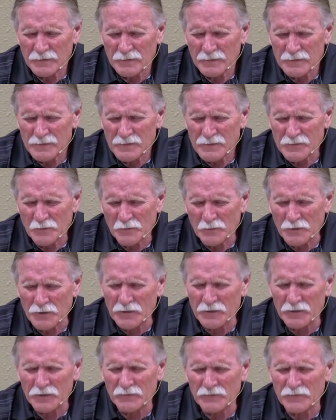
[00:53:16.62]
So
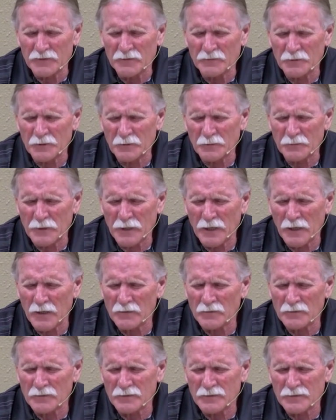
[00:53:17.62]
many of them are
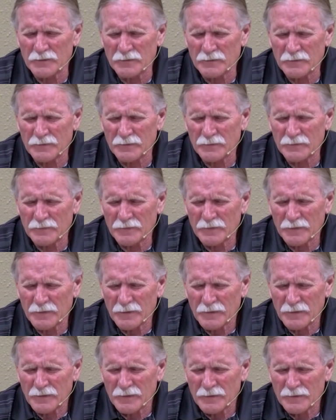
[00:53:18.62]
bound
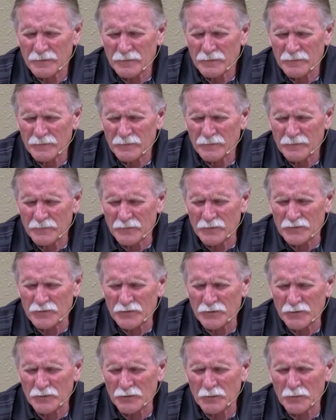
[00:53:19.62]
for
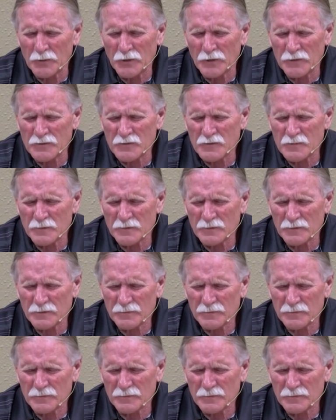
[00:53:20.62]
eternal punishment.